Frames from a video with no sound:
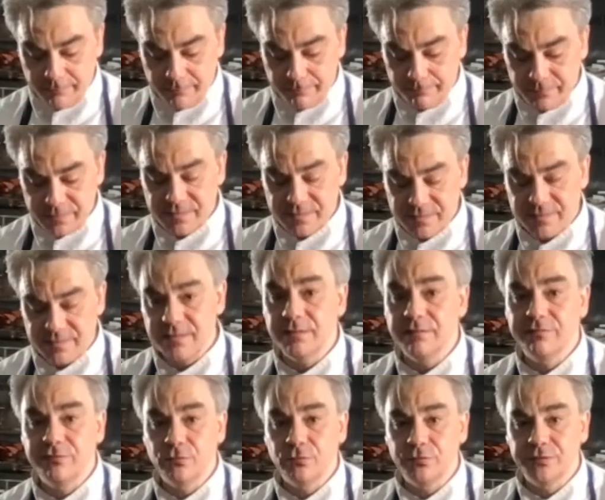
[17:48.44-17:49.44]

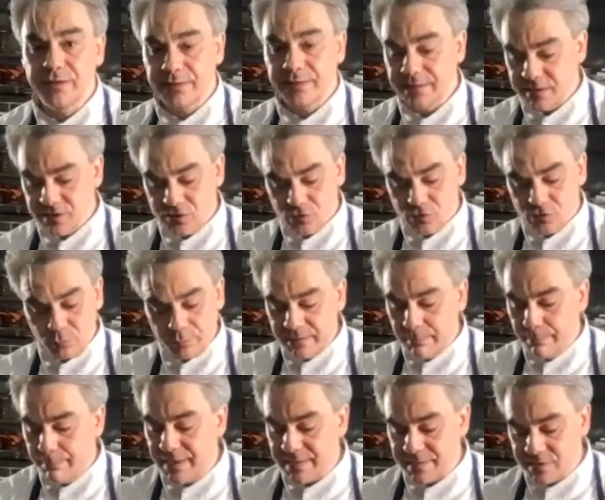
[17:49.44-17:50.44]
seafood. It needs to be the
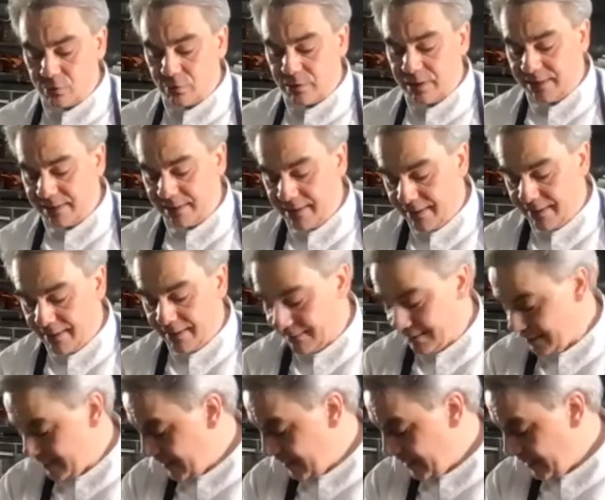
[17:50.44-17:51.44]
best you can get.
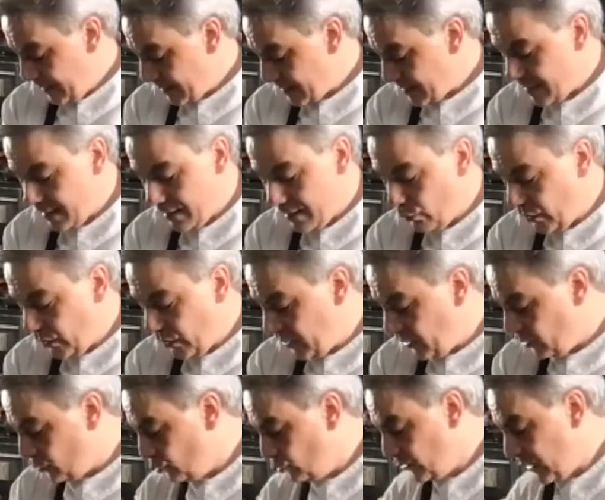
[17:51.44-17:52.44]
Same with the
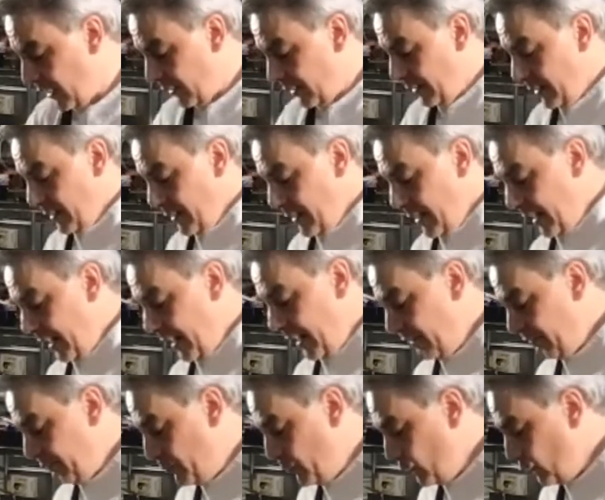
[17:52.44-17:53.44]
tuna. I have
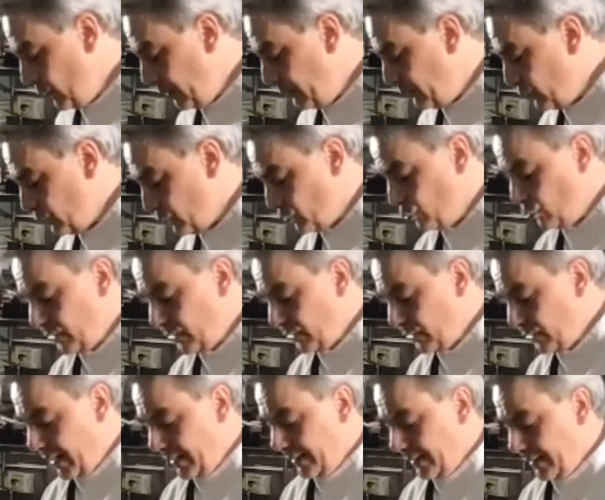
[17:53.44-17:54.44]
beautiful tuna
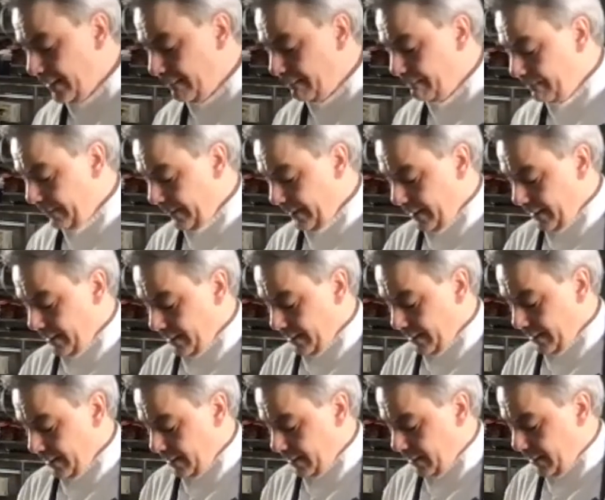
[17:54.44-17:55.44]
here
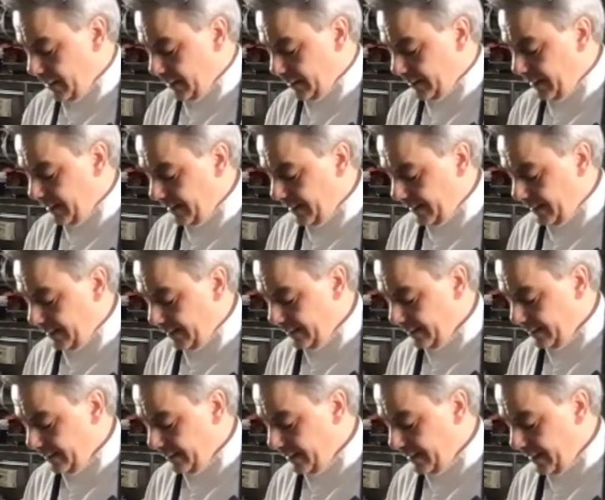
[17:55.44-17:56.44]
that
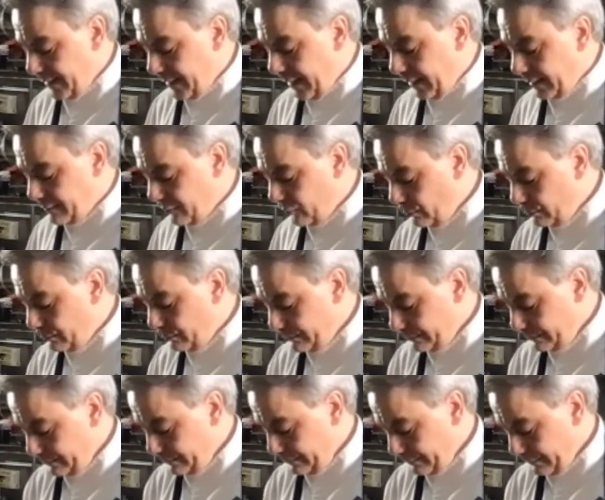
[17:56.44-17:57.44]
I got from
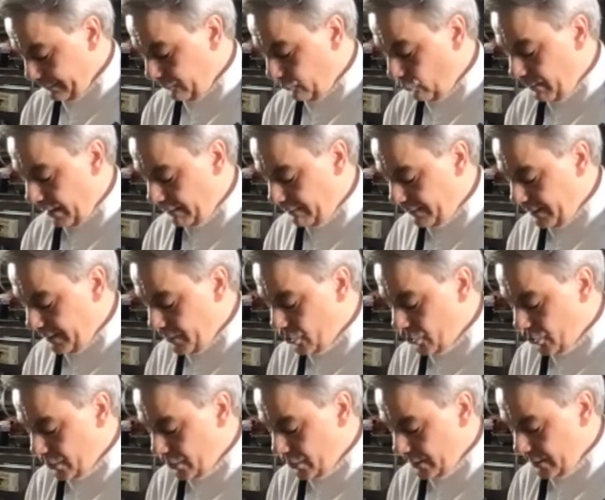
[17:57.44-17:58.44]
my
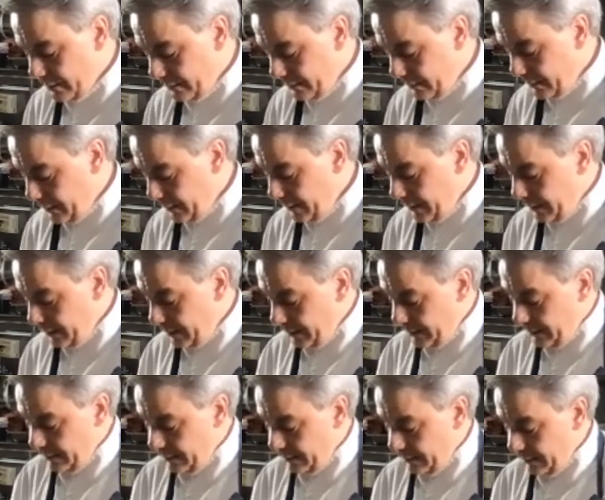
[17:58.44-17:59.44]
fish.
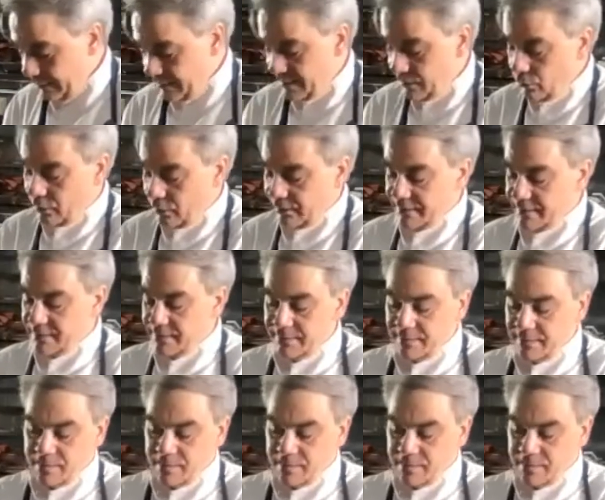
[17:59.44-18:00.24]
Still look at this